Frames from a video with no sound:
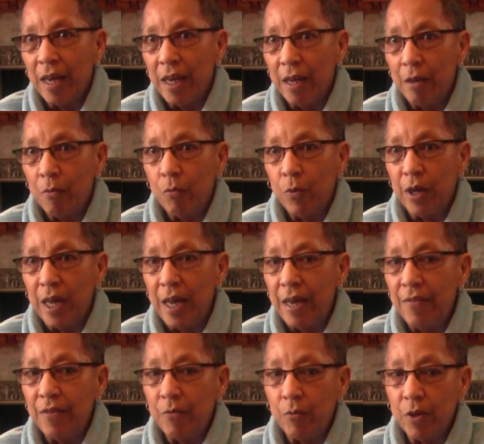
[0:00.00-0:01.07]
and we
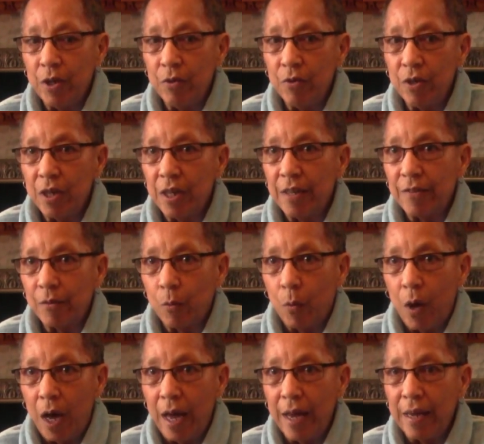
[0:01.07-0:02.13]
had the reunion at the
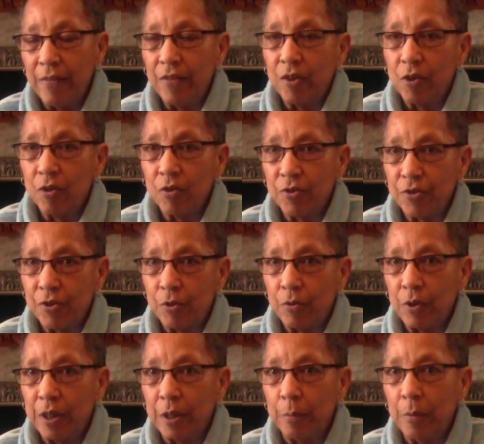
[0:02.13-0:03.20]
Y, and the girls
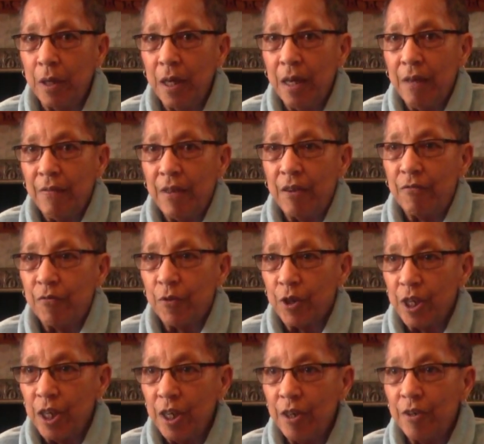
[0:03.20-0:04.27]
told him that for
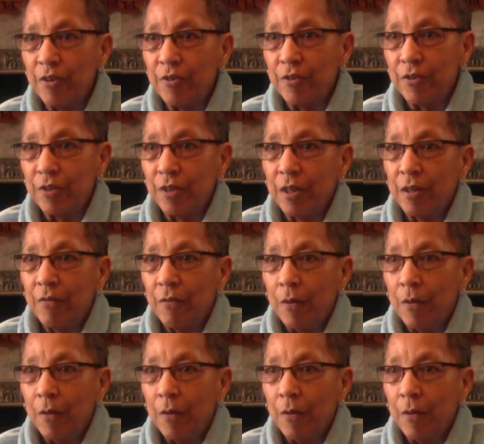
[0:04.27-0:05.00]
years,